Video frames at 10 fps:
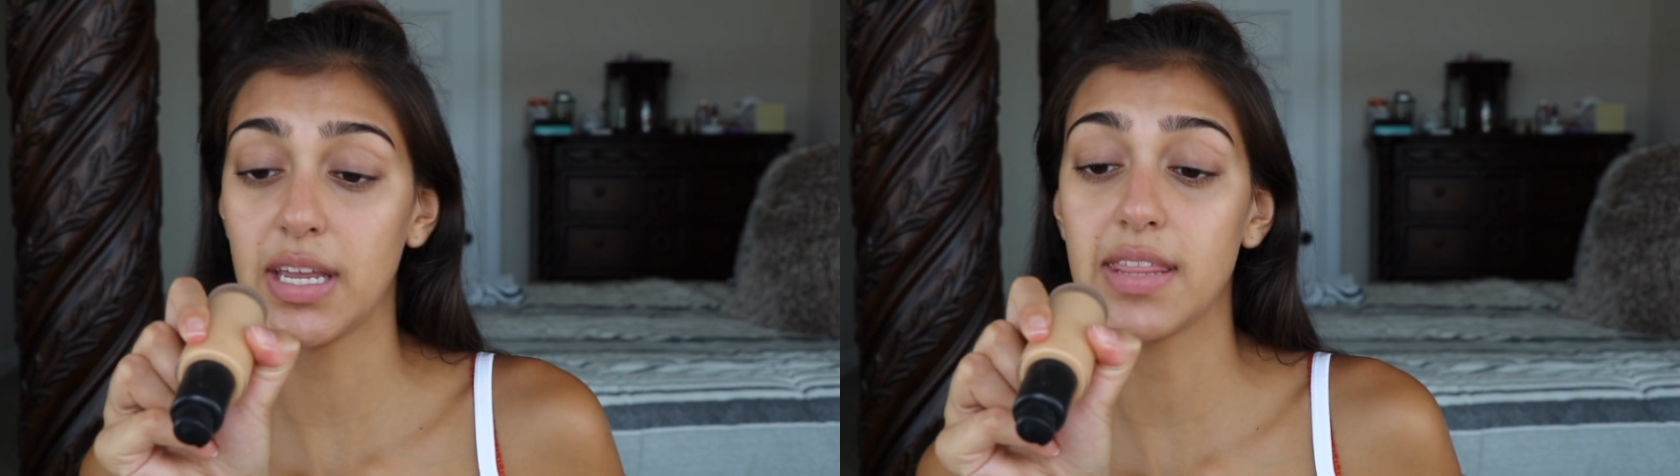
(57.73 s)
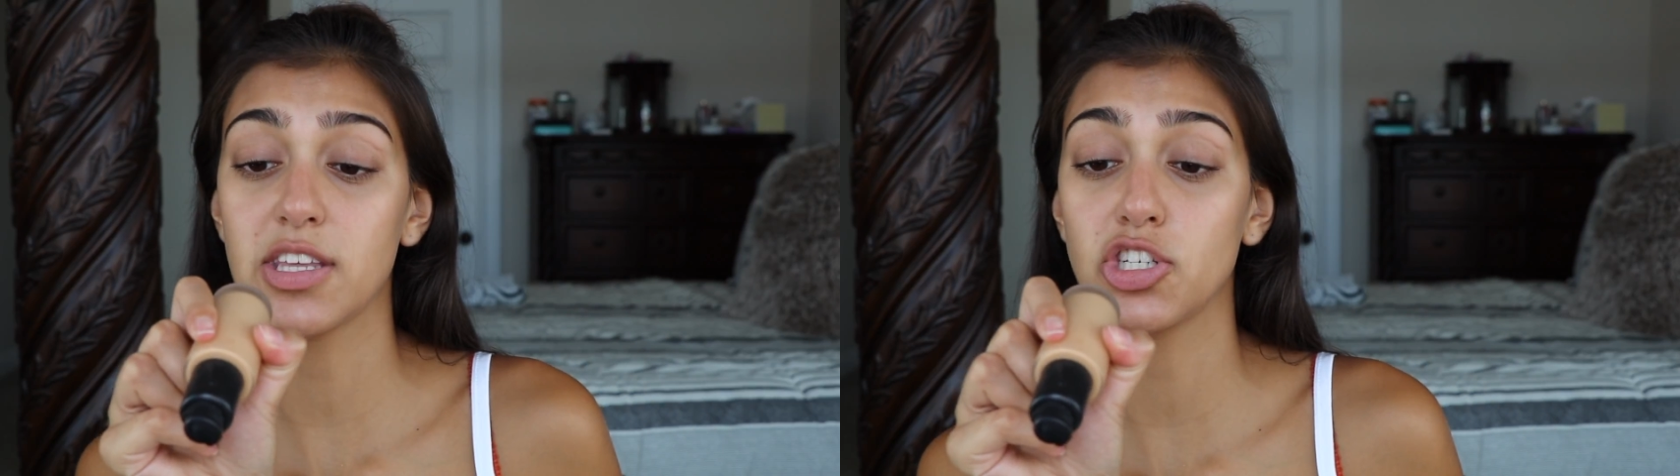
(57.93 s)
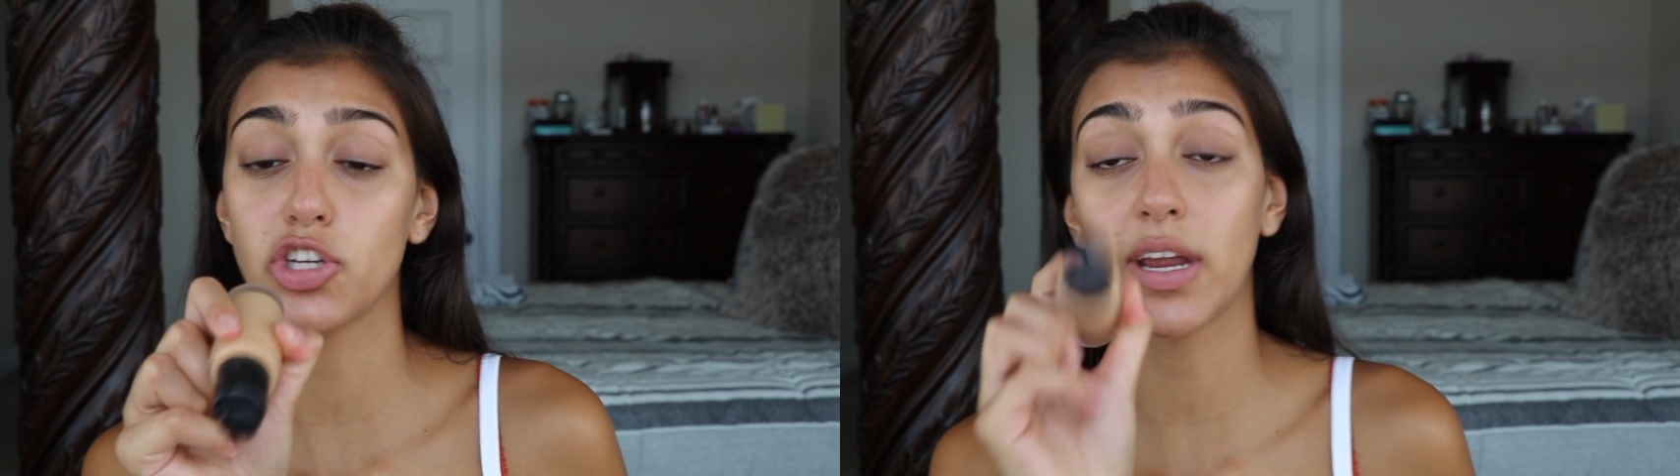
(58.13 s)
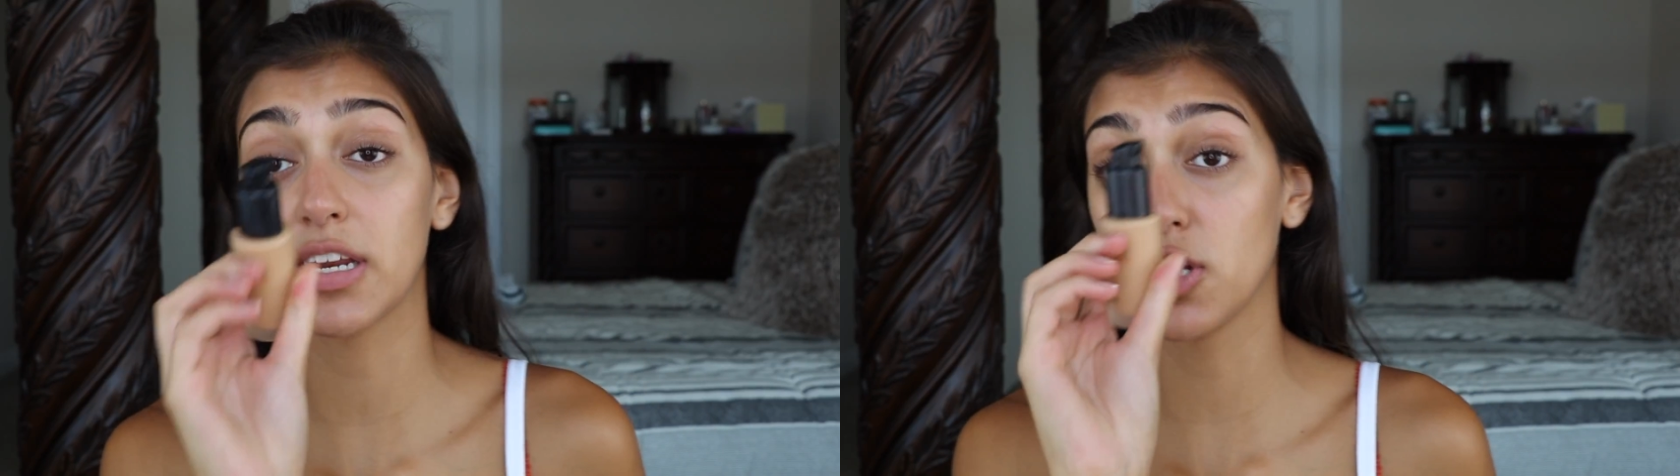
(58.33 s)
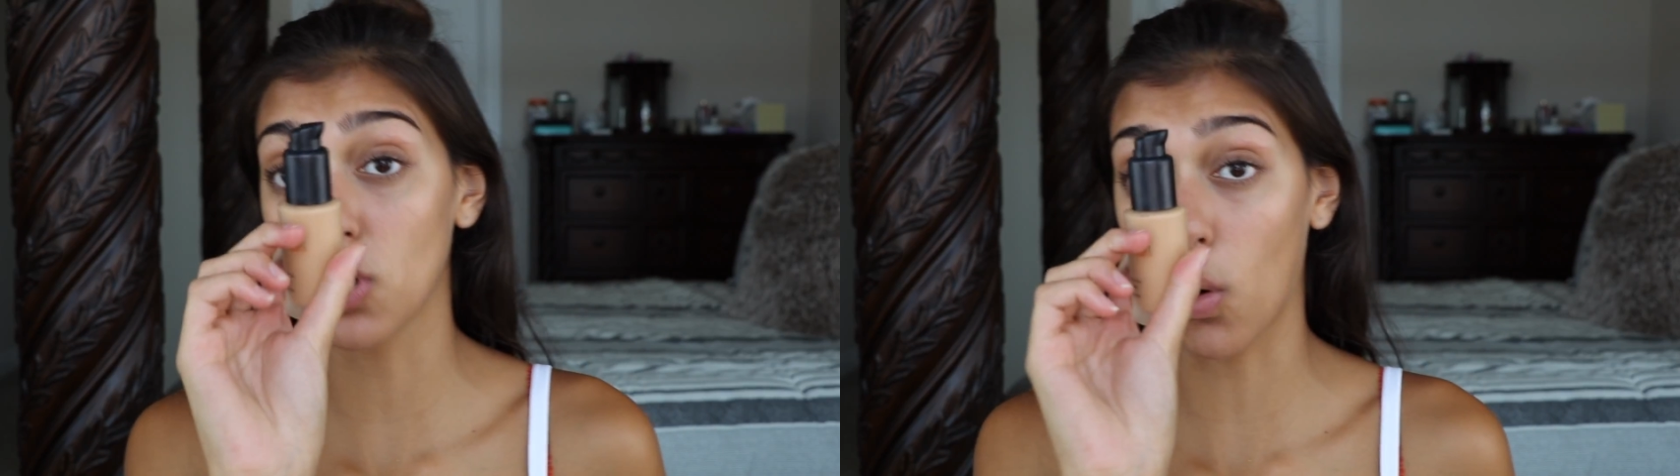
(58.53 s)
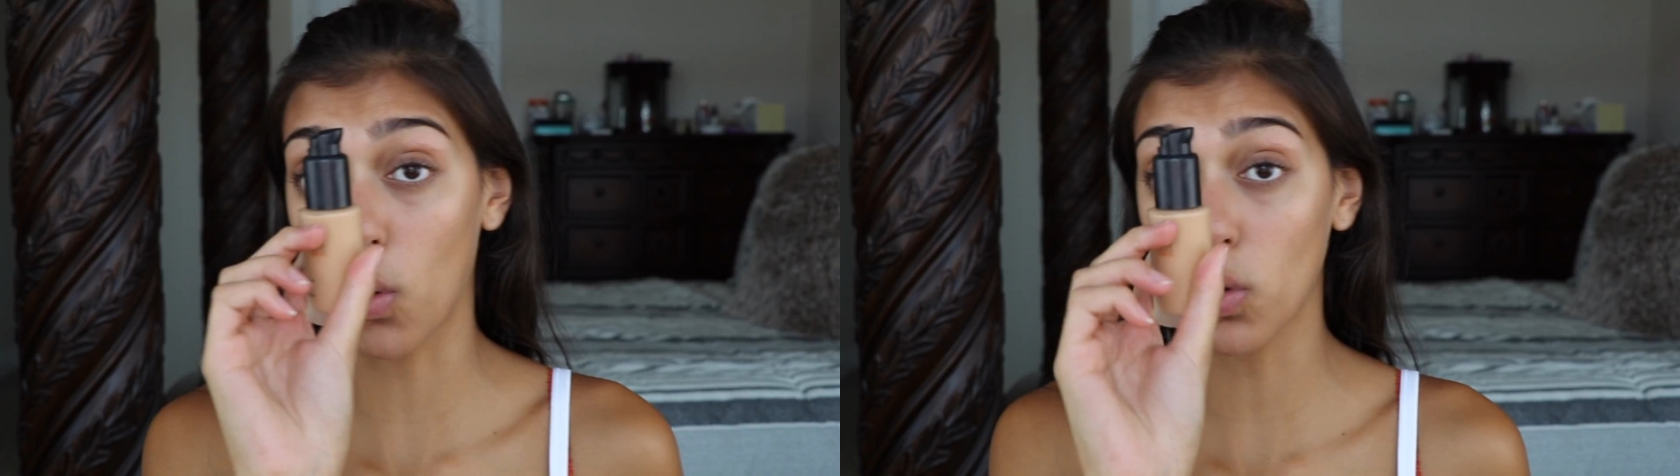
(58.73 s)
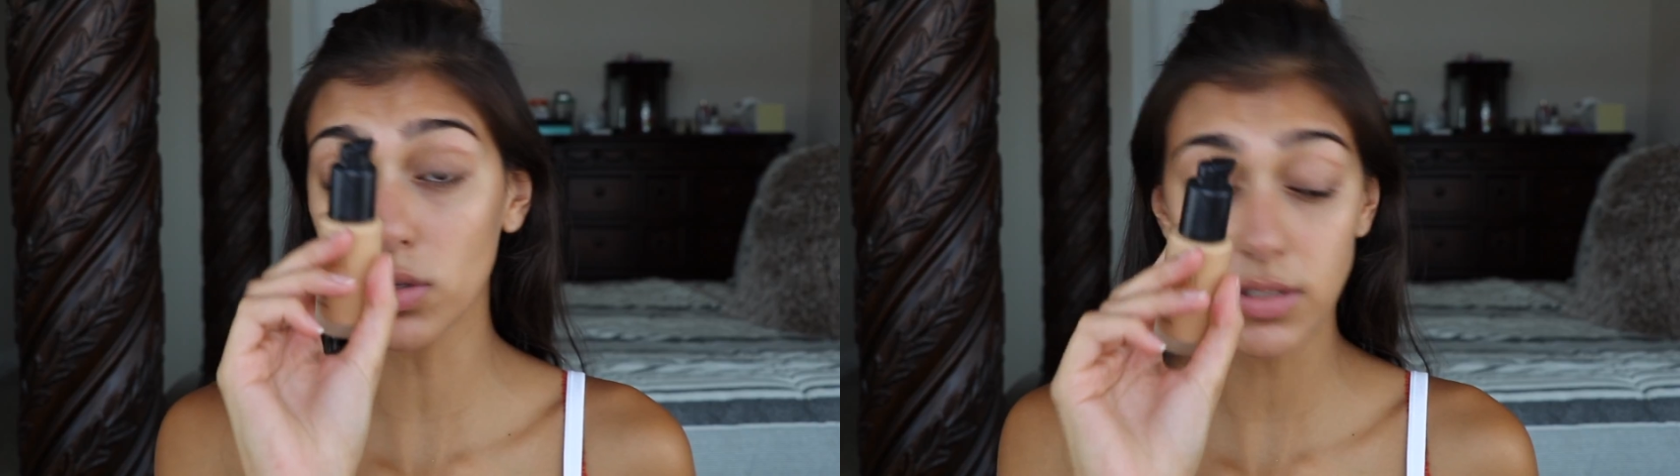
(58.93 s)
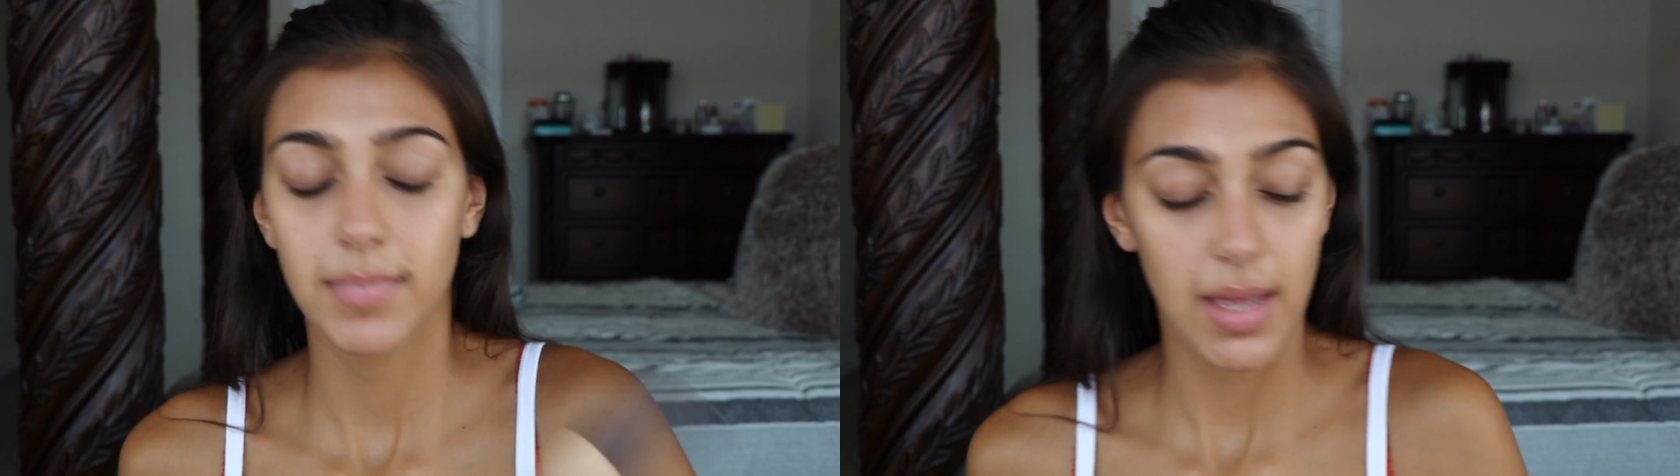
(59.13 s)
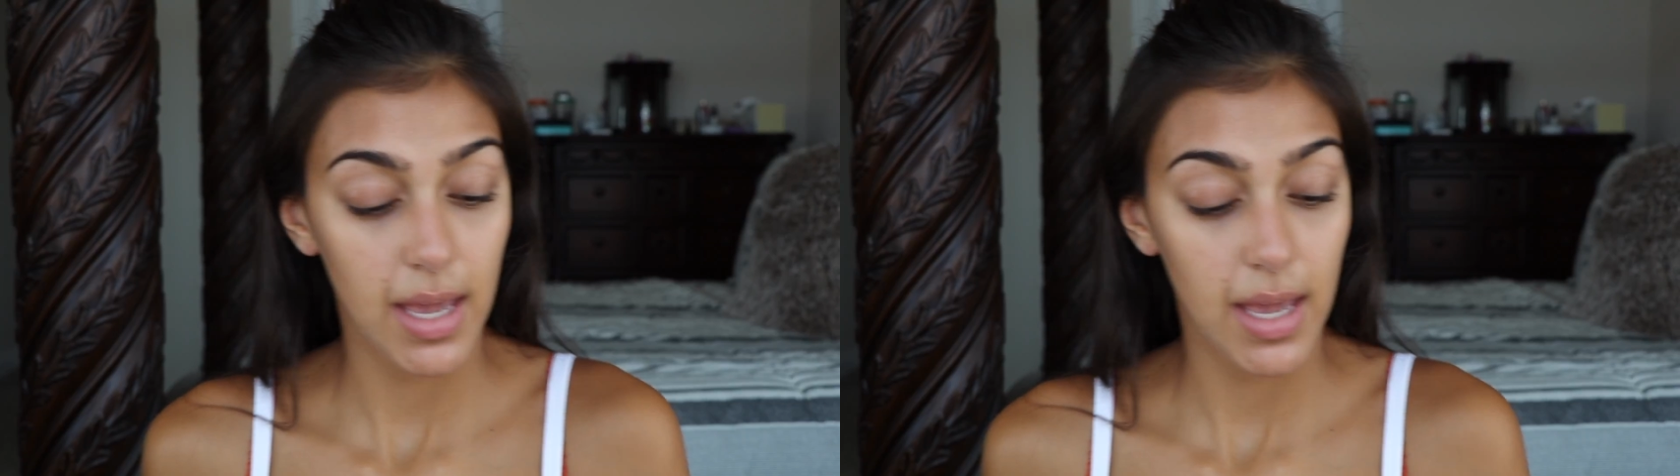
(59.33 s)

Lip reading: in the shade Gold.